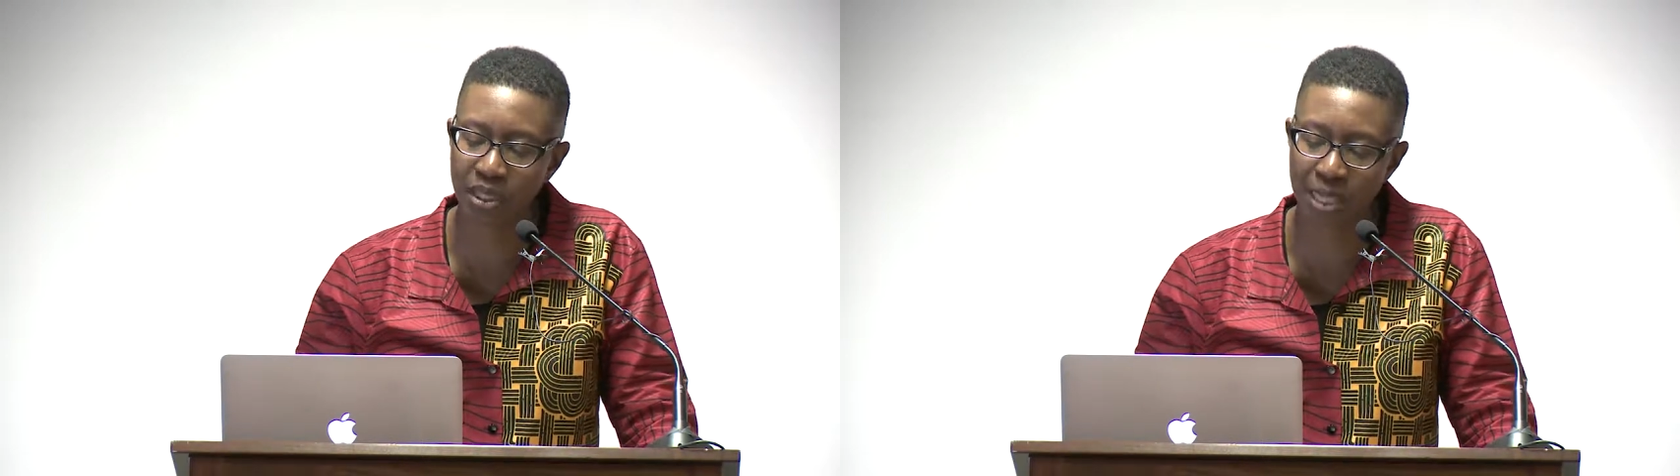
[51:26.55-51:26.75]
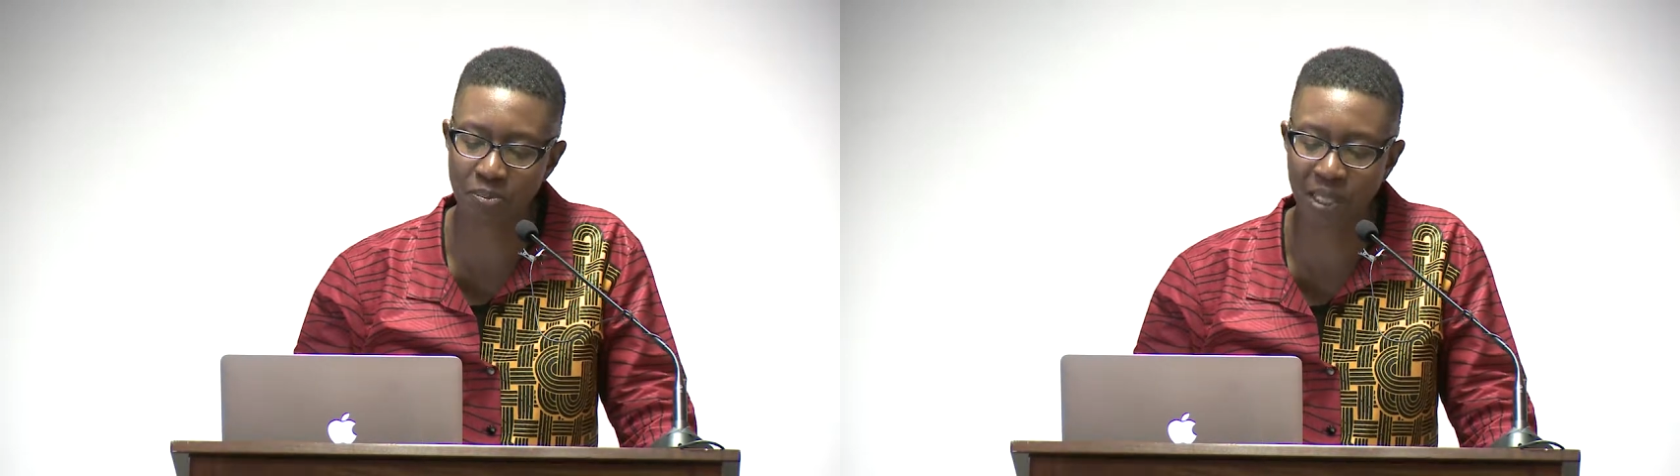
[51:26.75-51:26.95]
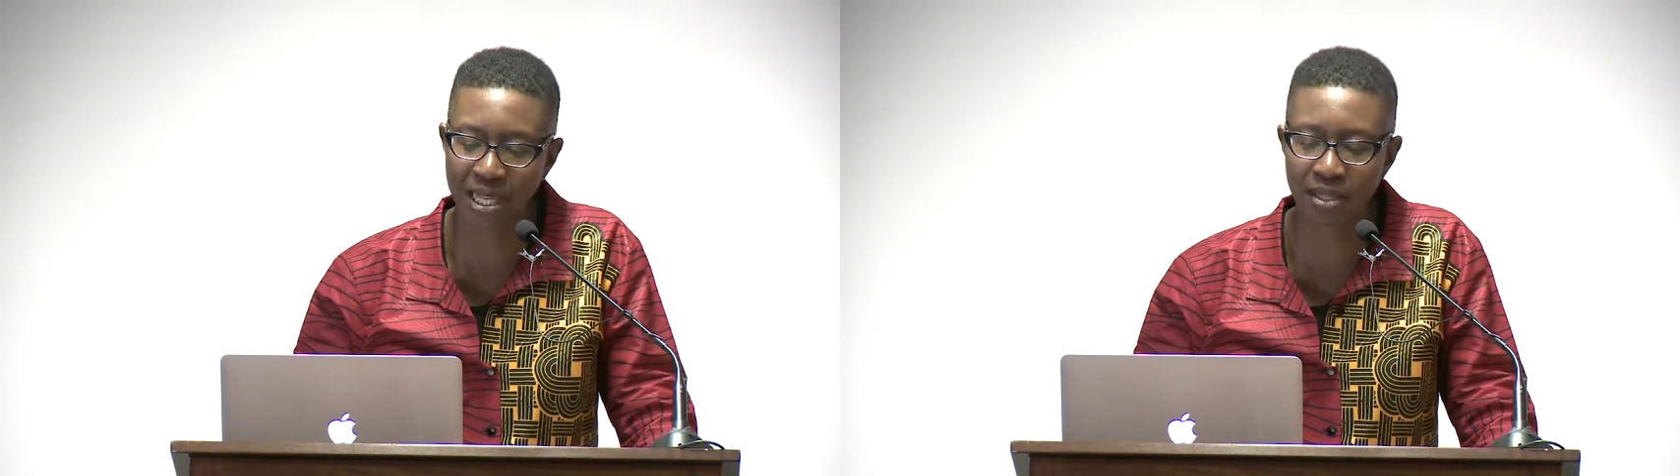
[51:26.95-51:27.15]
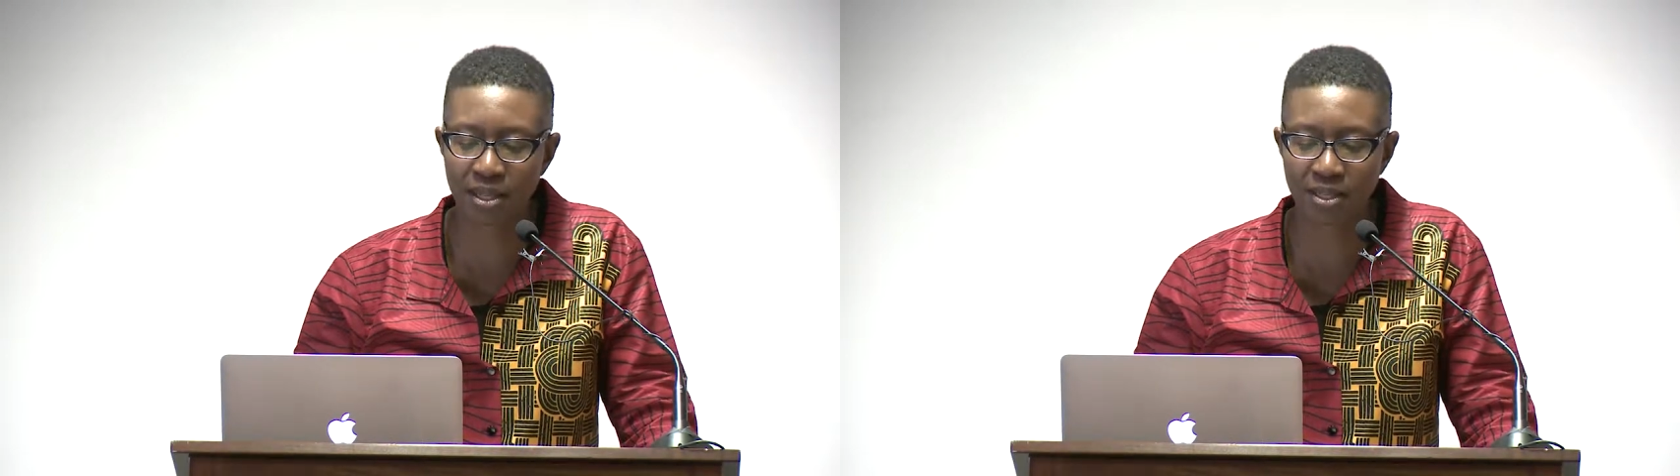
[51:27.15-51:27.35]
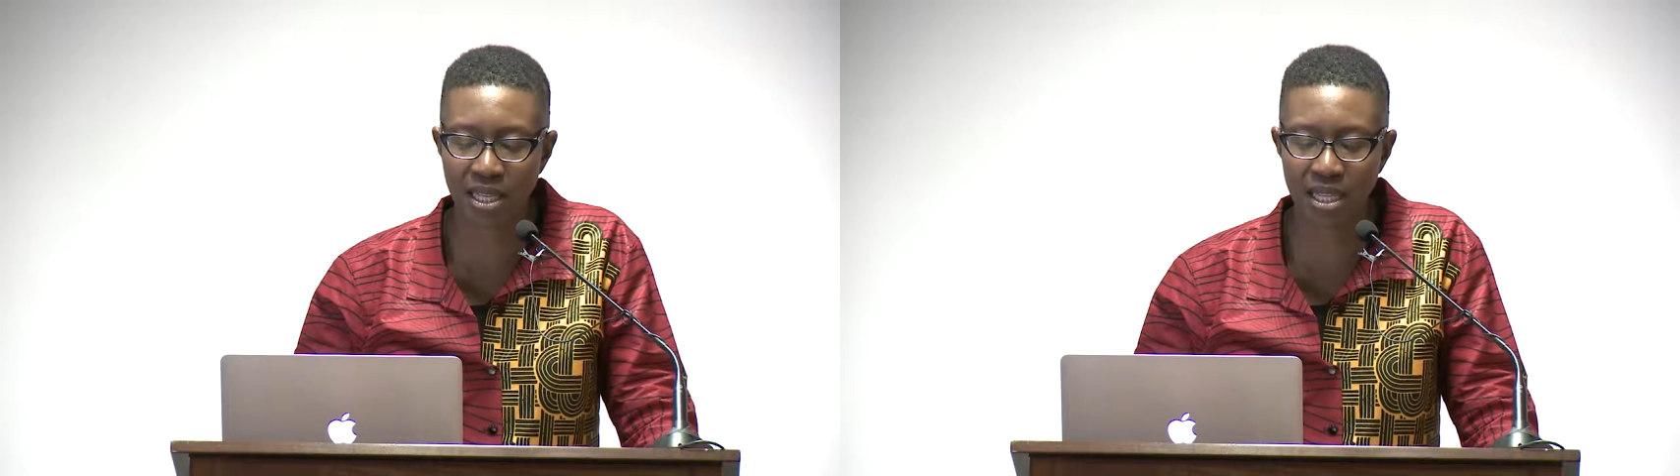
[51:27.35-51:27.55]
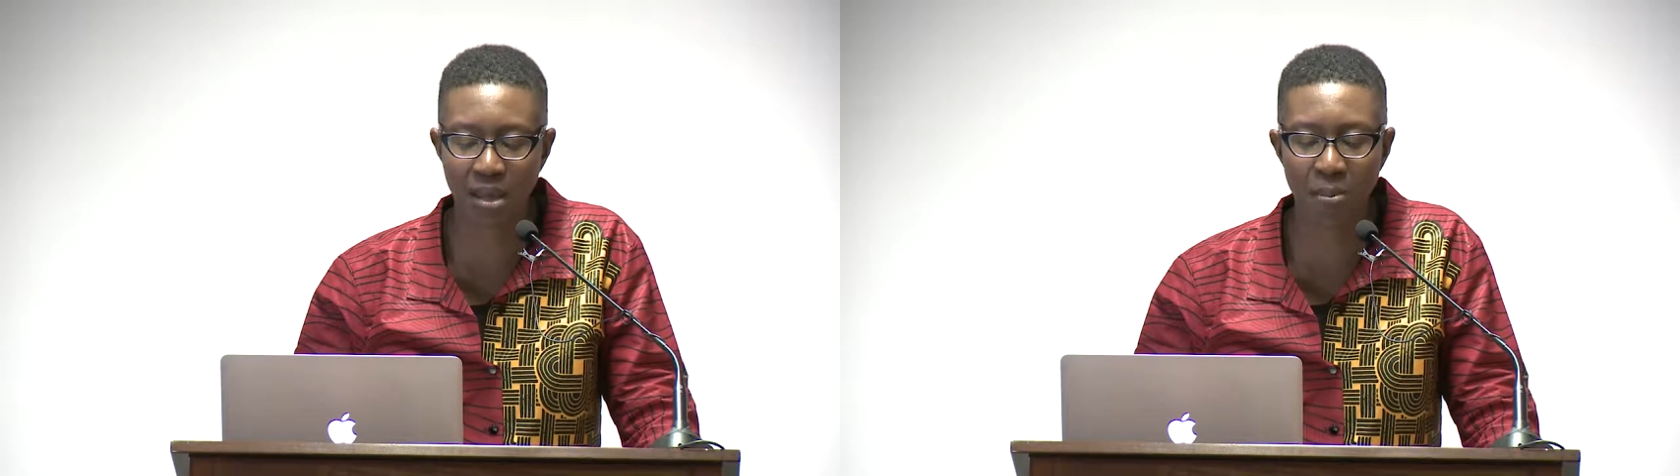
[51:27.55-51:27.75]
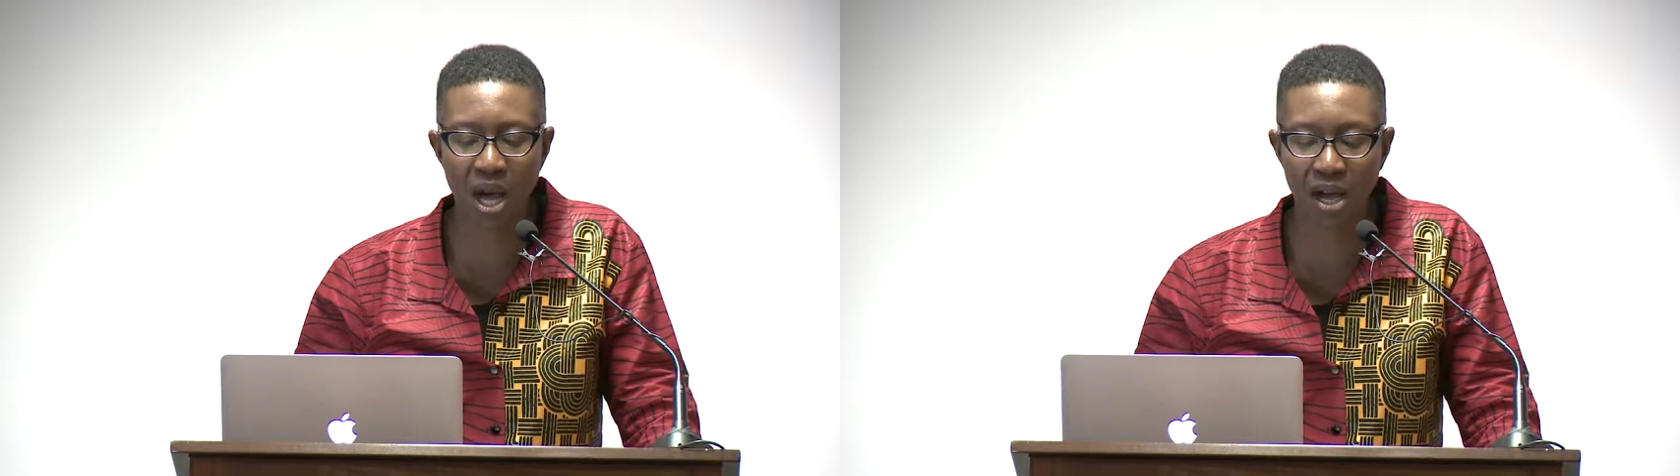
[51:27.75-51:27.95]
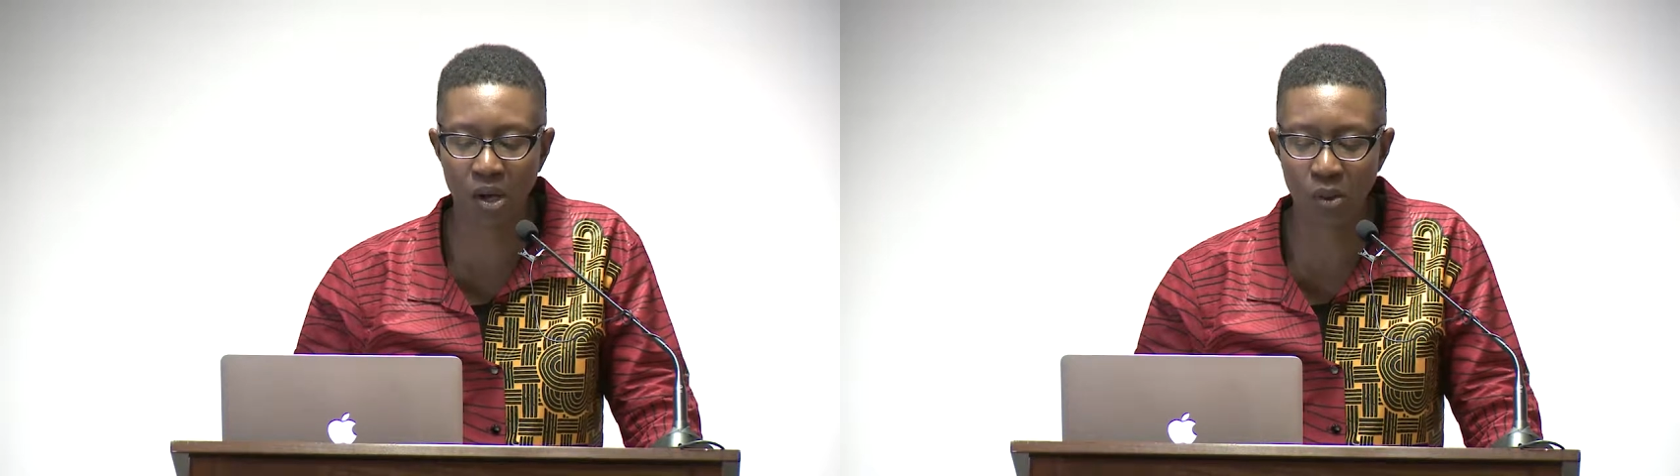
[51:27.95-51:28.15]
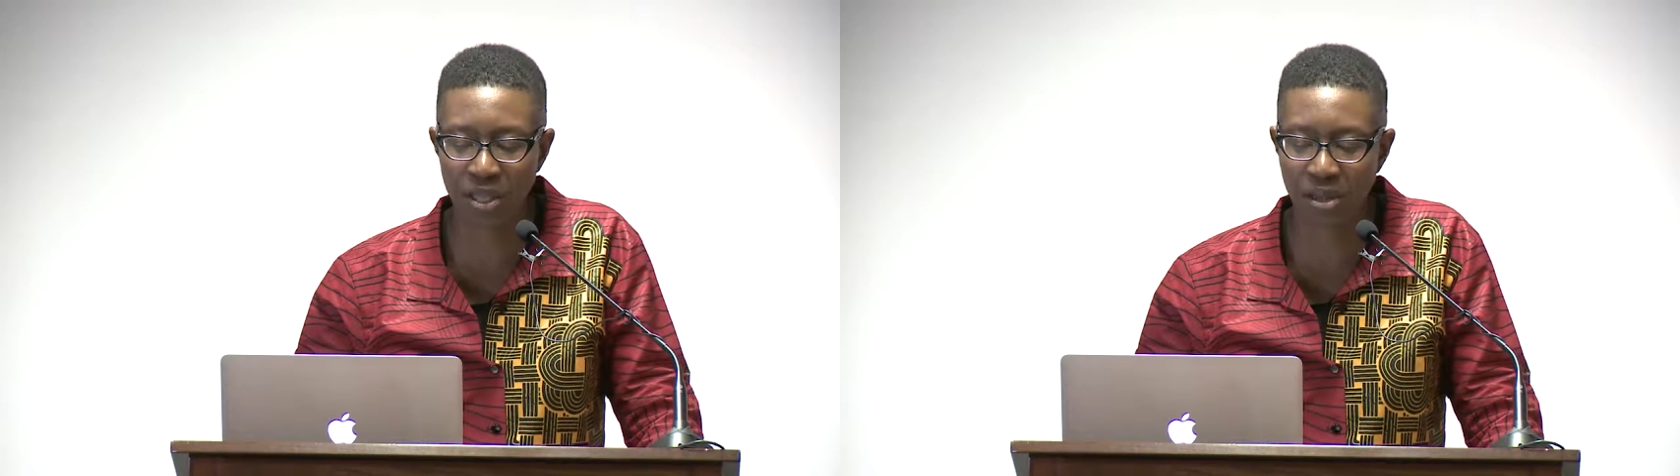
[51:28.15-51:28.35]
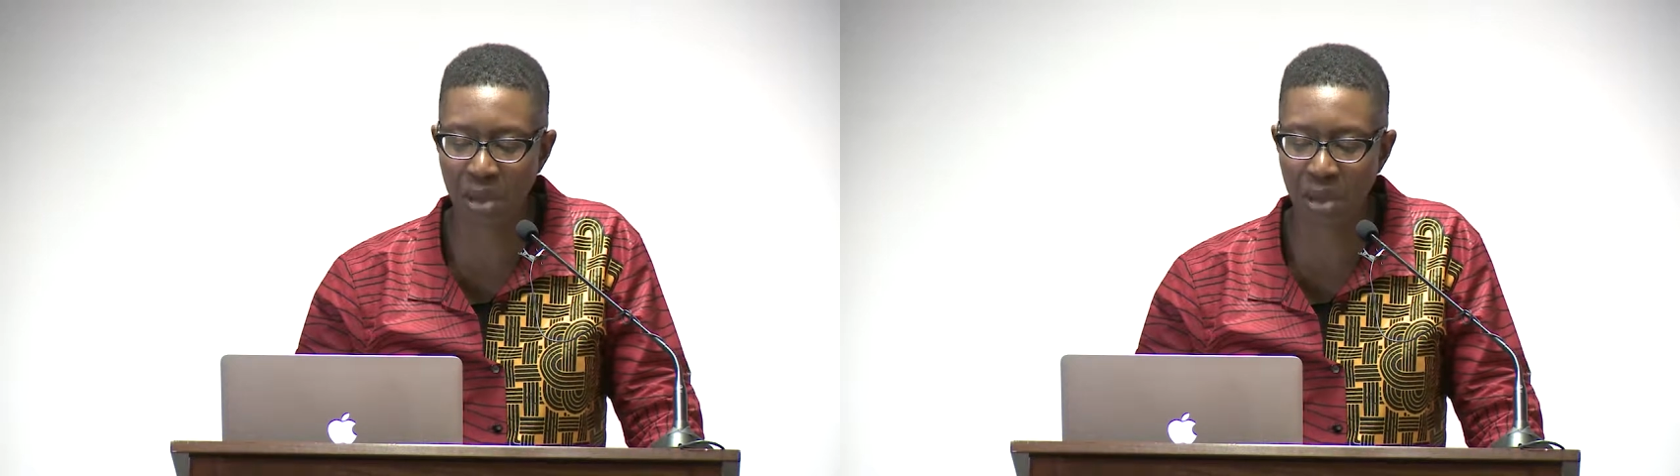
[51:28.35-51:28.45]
that plants us in the imago in the